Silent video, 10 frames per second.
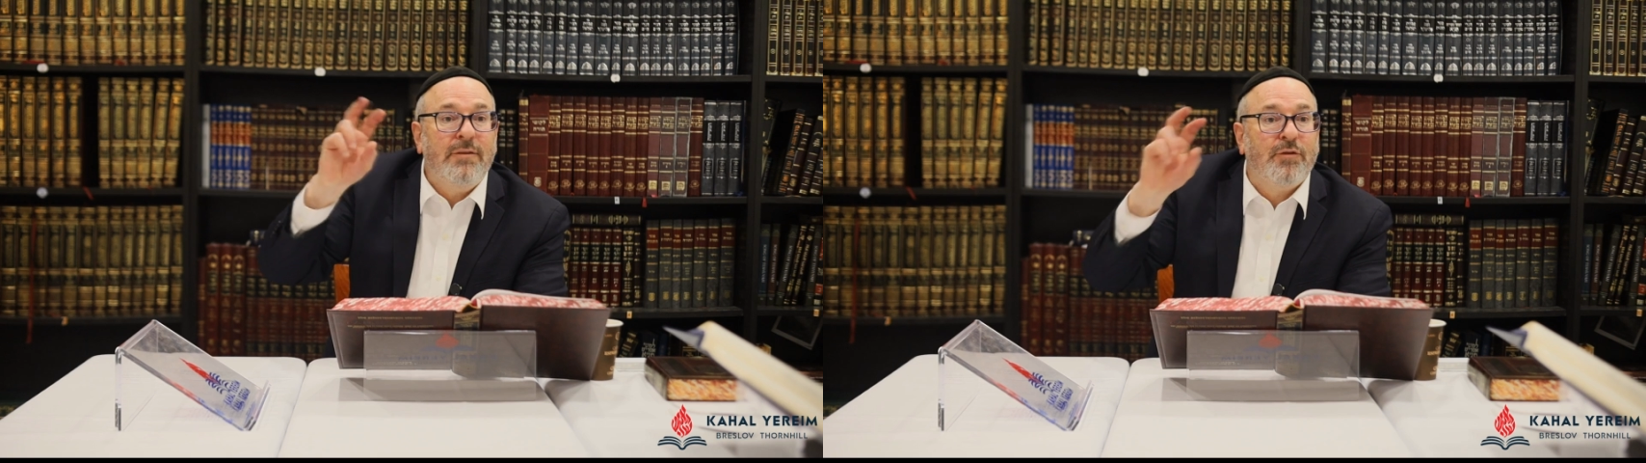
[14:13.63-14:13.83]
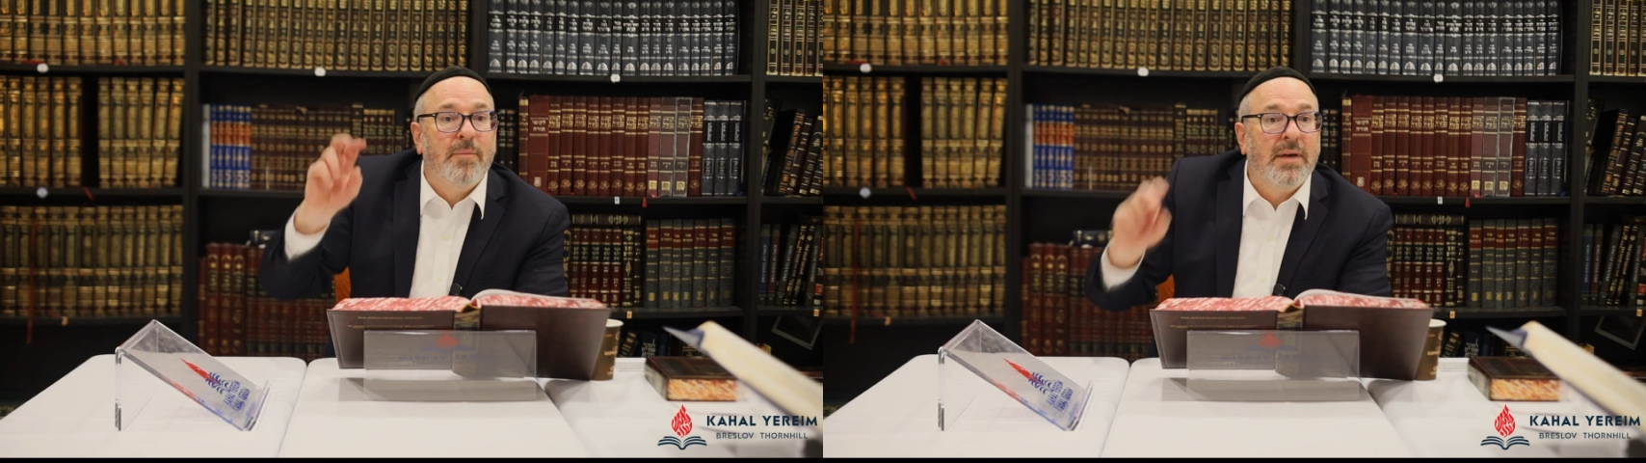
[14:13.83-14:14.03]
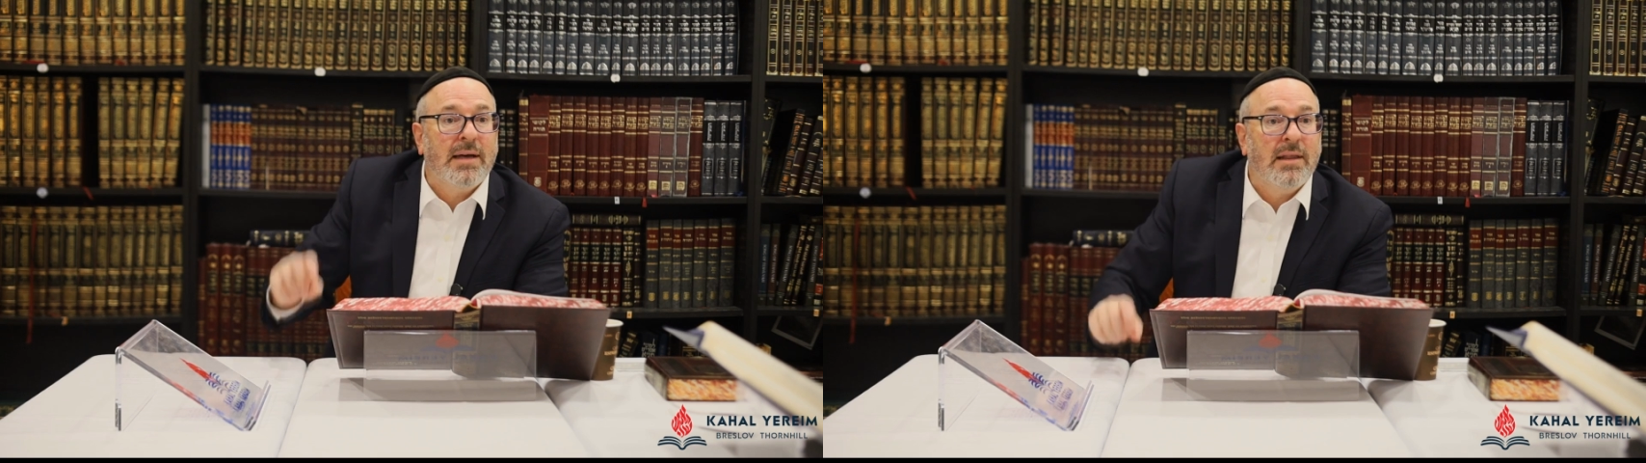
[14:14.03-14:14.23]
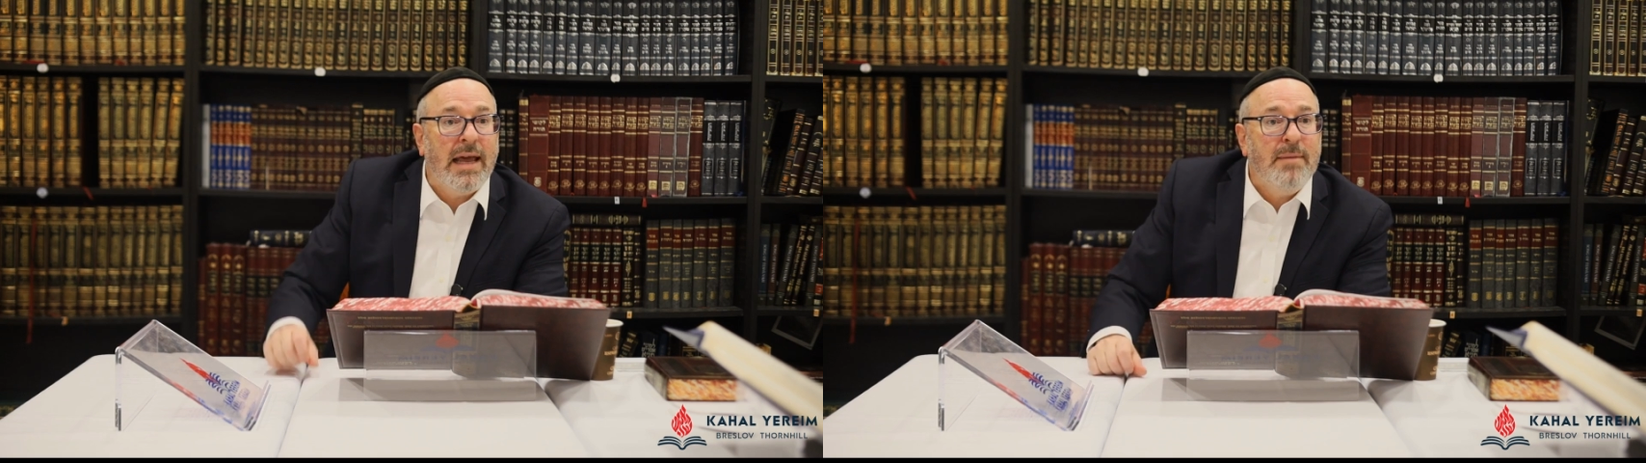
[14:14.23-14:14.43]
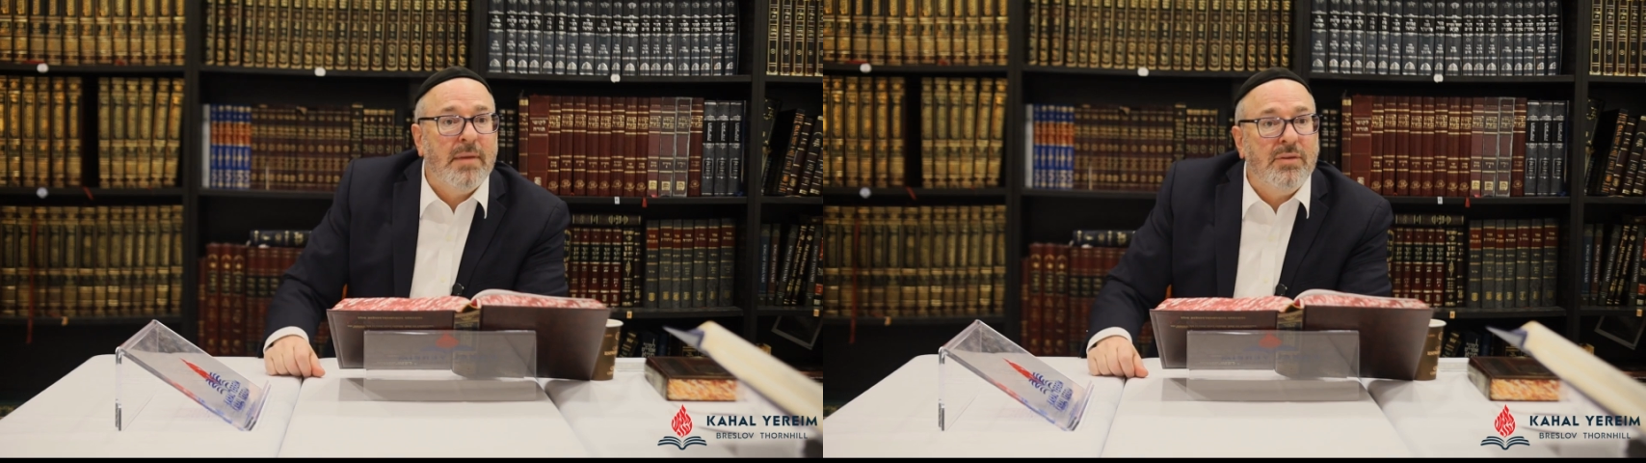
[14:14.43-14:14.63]
from the
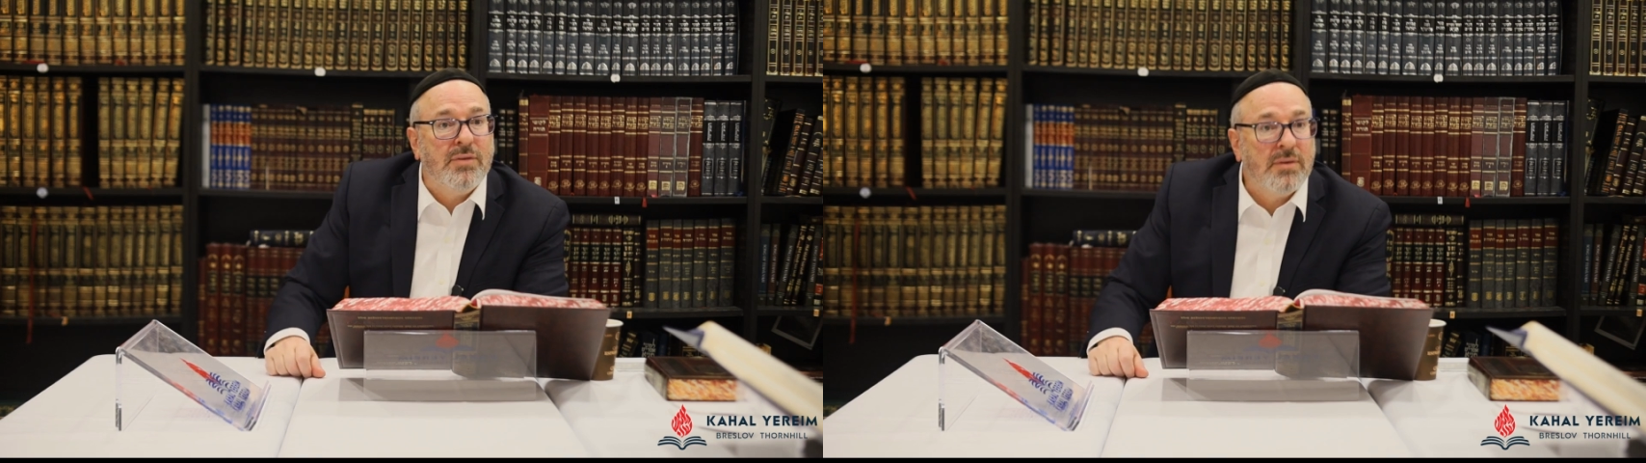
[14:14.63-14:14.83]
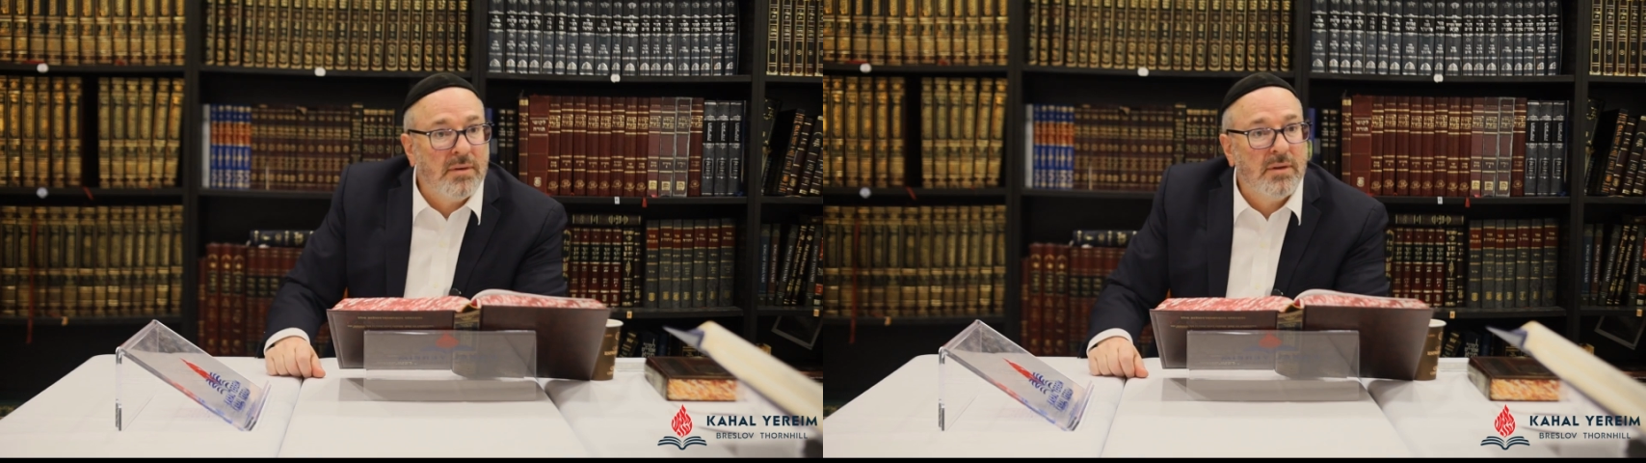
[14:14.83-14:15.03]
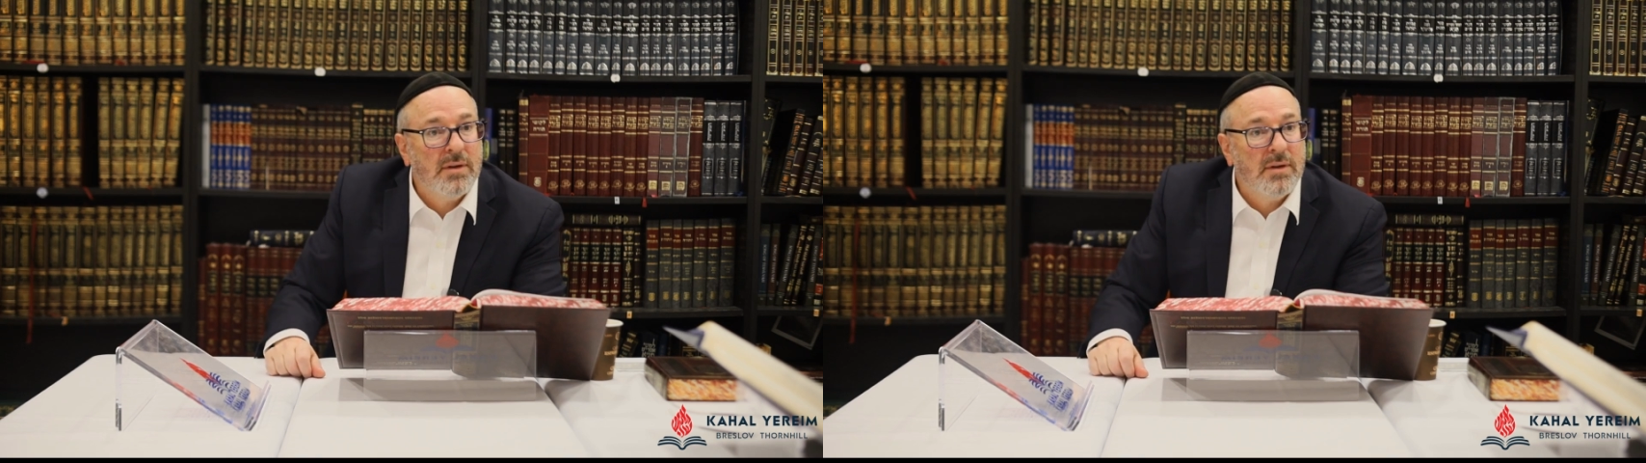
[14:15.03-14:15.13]
claimant.